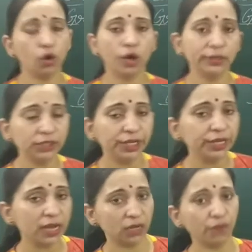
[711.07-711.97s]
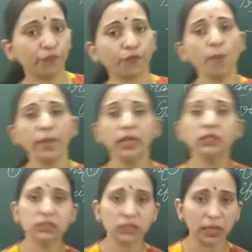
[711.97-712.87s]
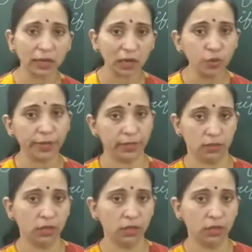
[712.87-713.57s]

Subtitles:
or the DNA from its surrounding.